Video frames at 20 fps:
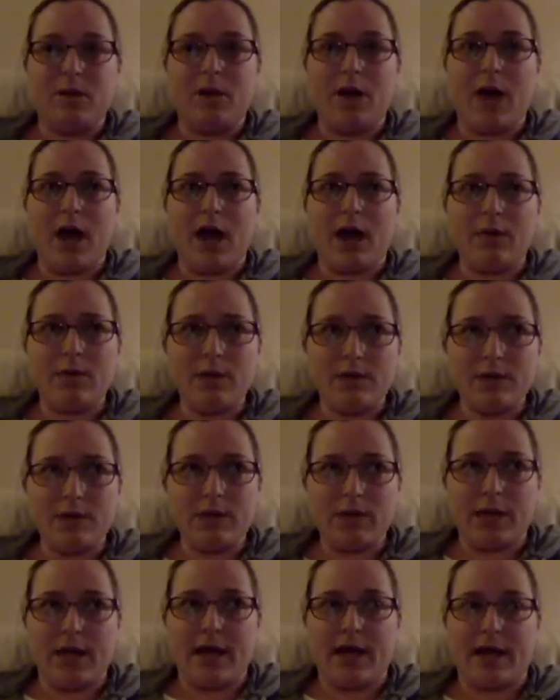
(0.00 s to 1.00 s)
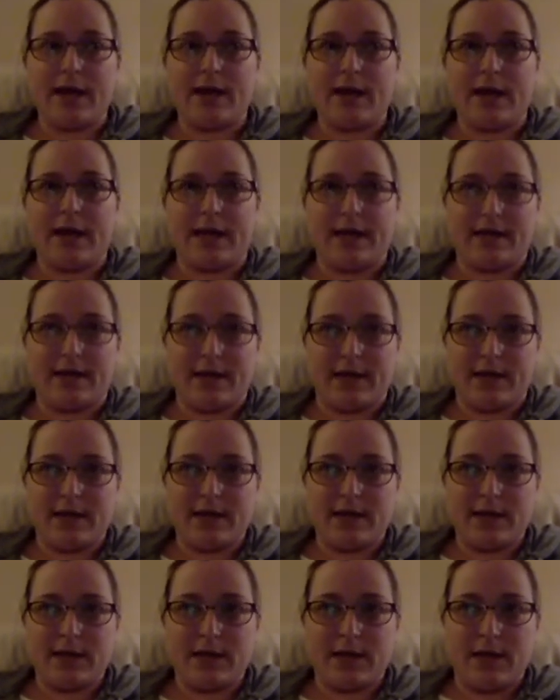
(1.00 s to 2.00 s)
I always look at it like
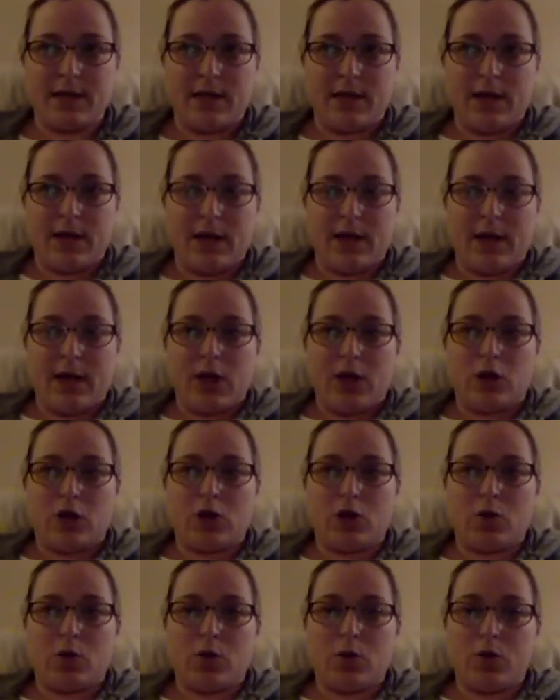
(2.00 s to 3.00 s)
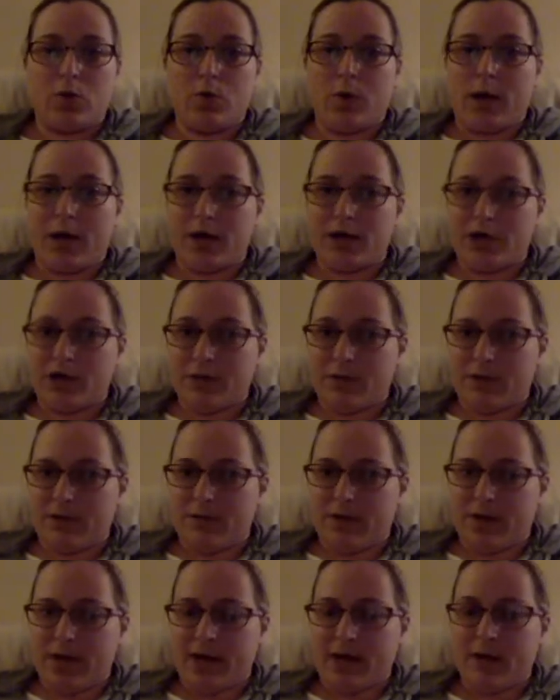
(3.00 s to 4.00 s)
this. You're watching me
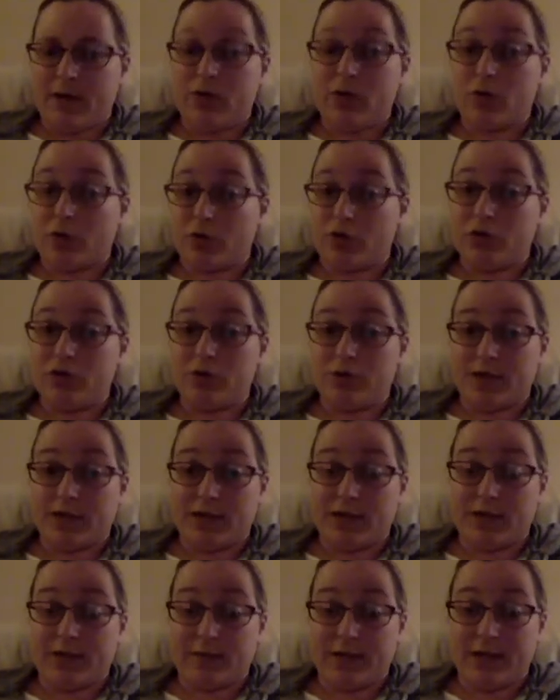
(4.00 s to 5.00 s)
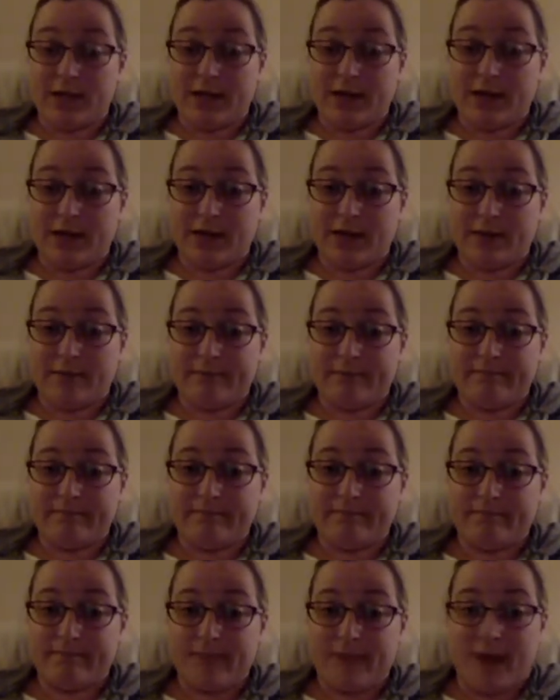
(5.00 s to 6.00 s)
right now. You're choosing to be here.
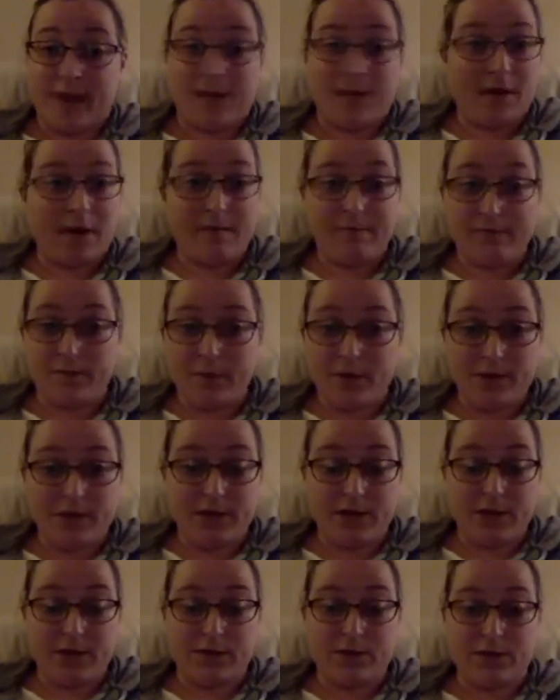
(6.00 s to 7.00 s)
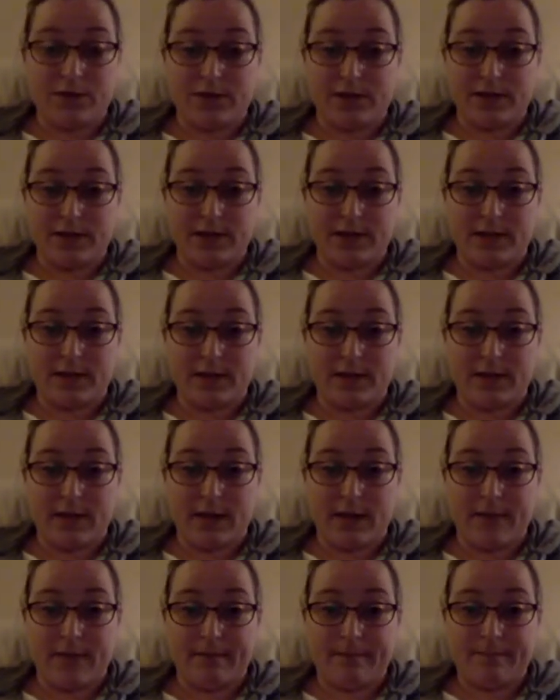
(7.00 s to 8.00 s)
I'm not forcing you to listen to
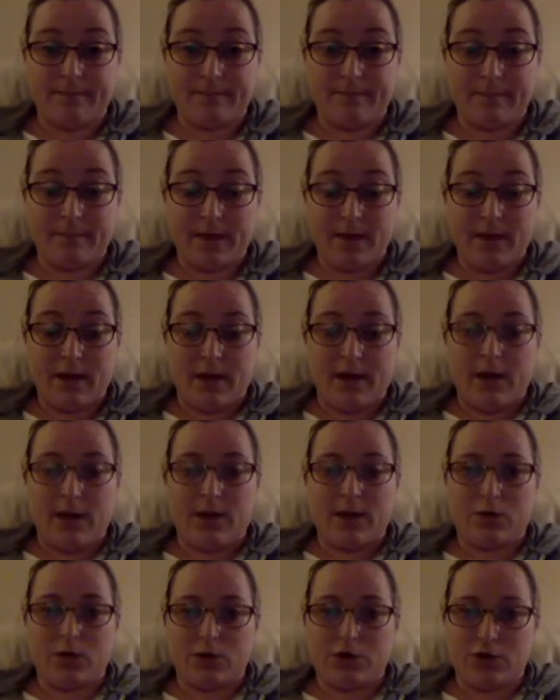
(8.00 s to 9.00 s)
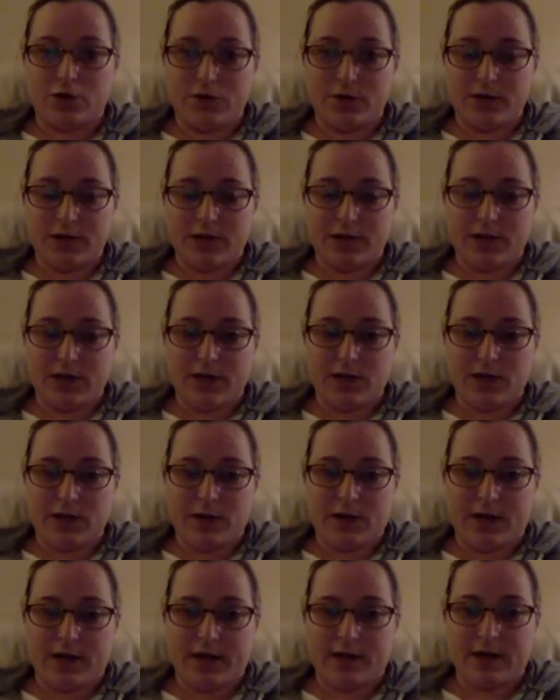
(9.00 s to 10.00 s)
me. You're choosing to do
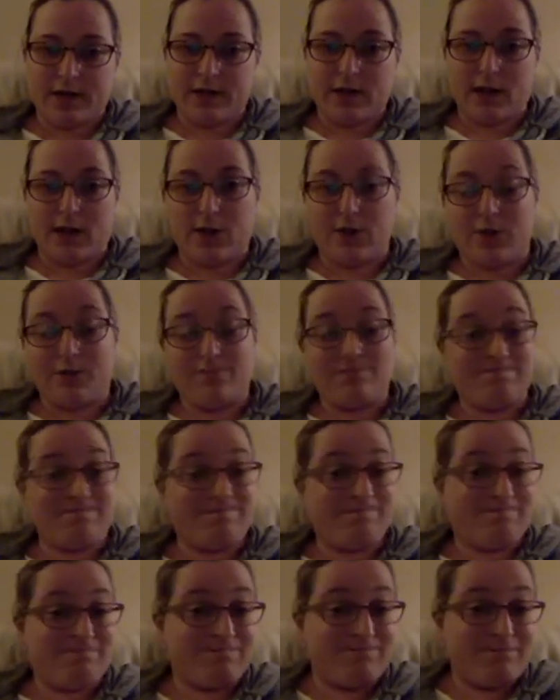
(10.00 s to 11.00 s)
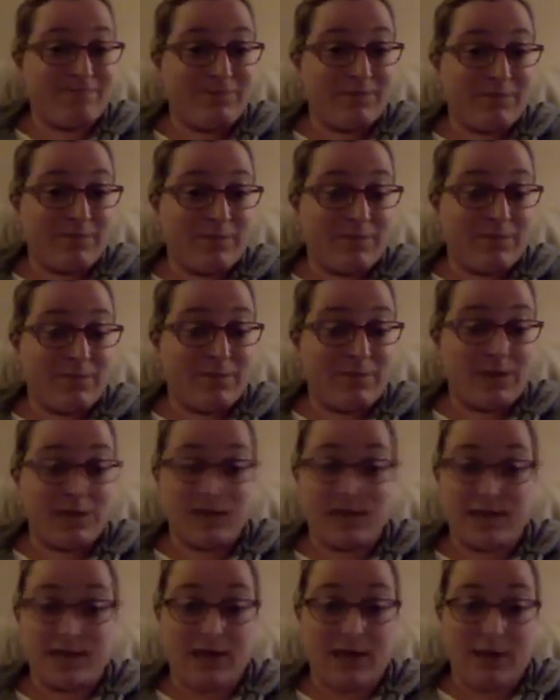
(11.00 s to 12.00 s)
it. So this
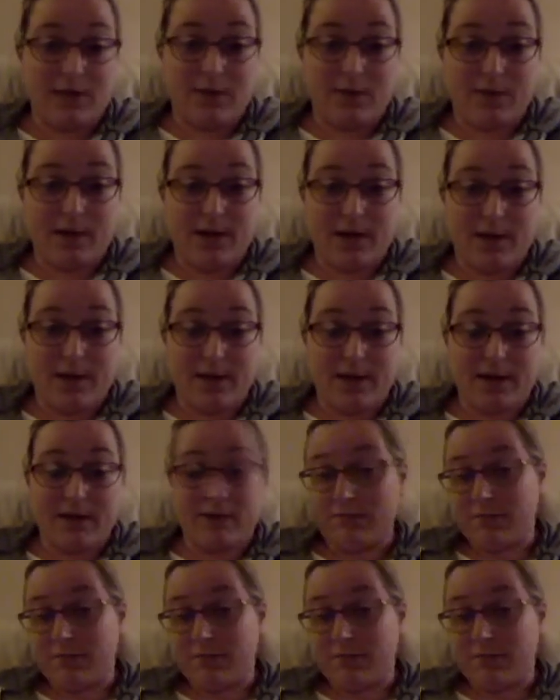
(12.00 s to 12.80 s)
is how I'm coming.